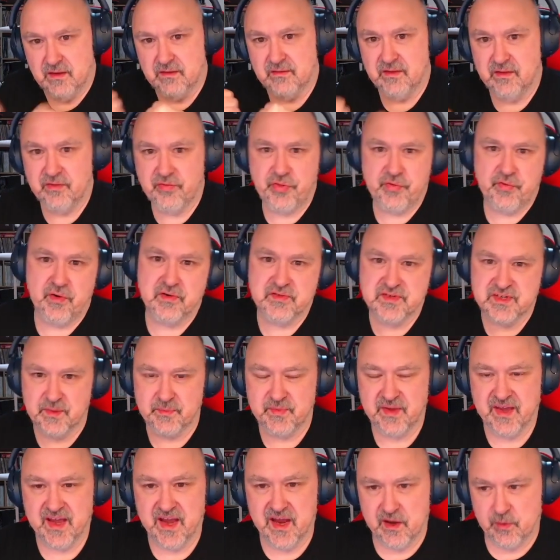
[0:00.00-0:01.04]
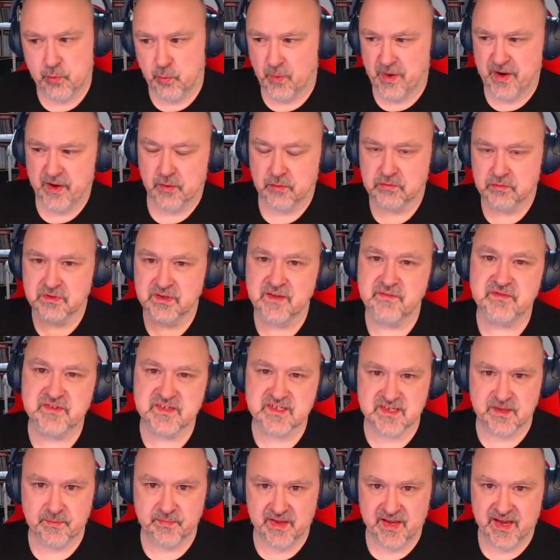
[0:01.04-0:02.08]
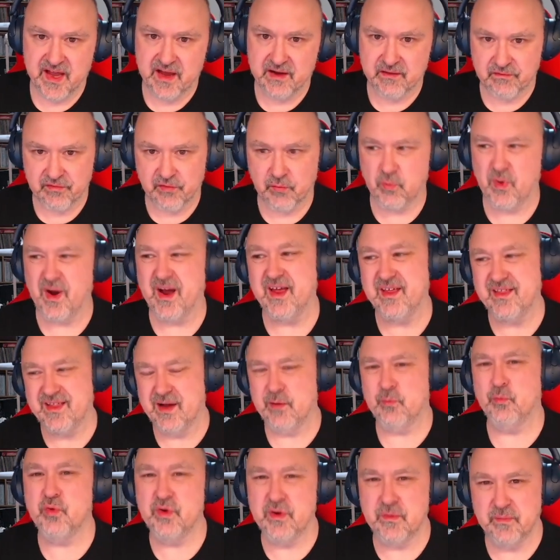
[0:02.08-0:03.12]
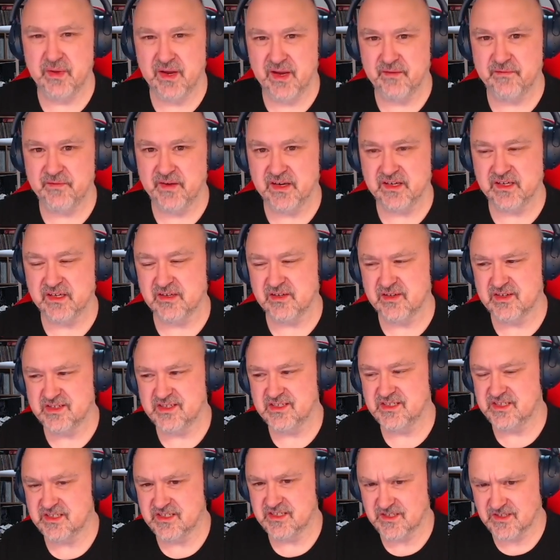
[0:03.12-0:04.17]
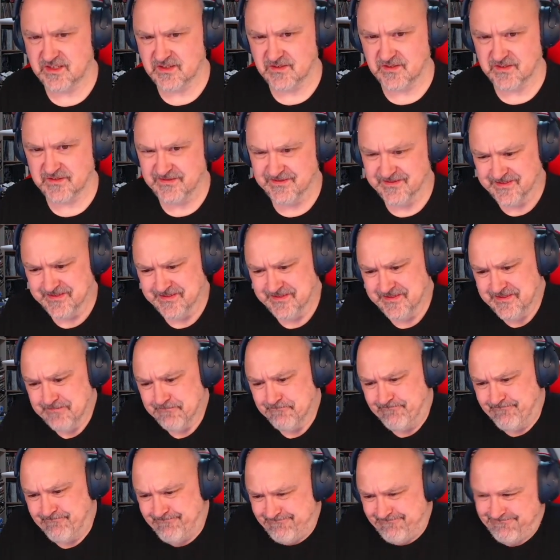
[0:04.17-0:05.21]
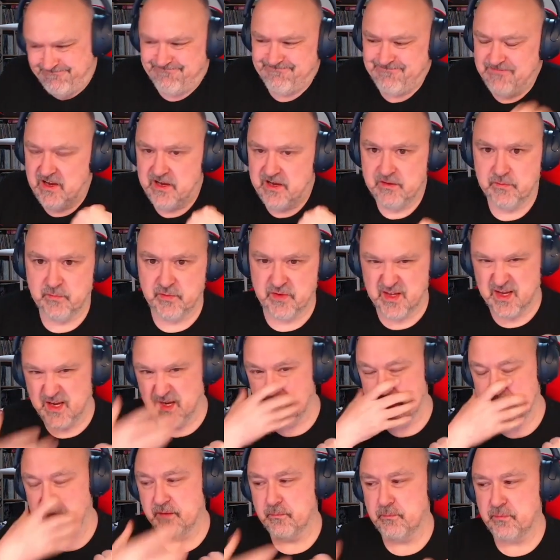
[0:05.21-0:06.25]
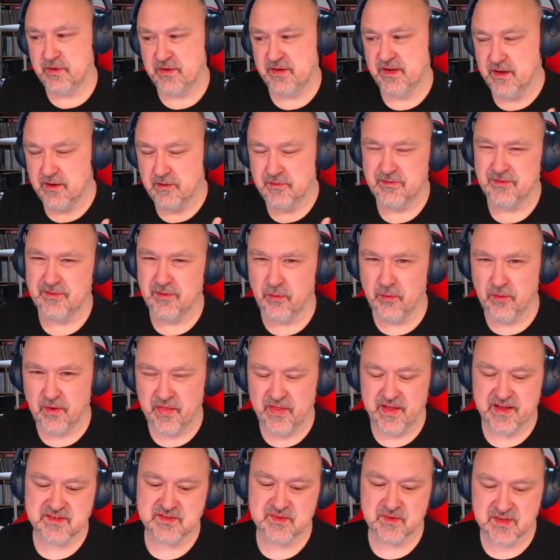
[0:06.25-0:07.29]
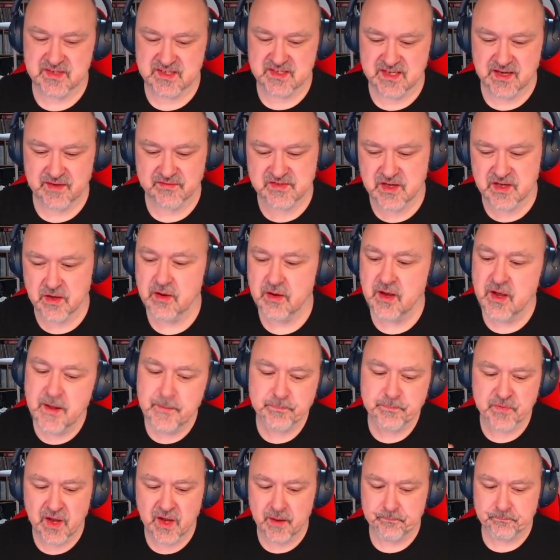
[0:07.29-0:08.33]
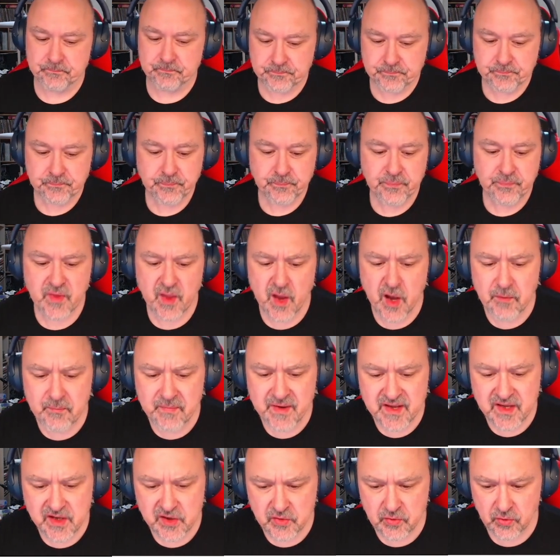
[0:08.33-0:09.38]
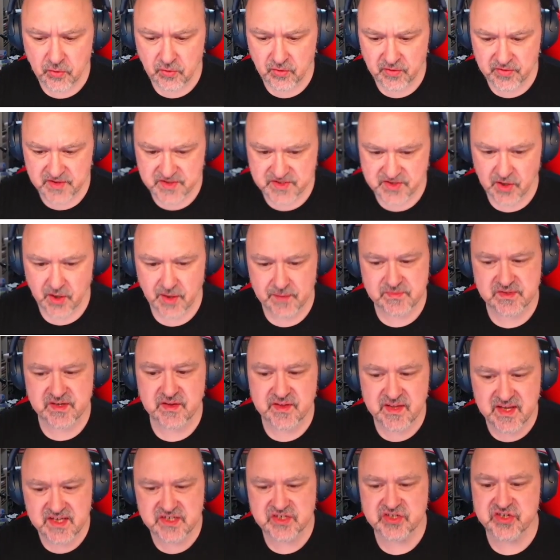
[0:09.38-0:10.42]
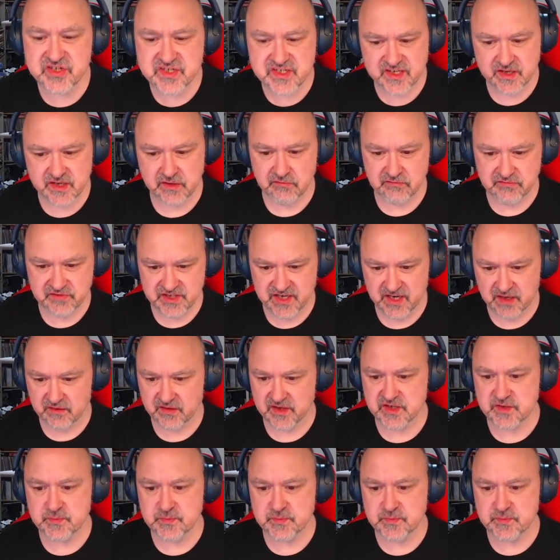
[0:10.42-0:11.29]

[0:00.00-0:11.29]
throw something out of the way or lift something out of the way, that wouldn't be affected because you just sort of and thing you put, all of that sort of stuff. So I'll make a call at the time. So there's your skill challenge.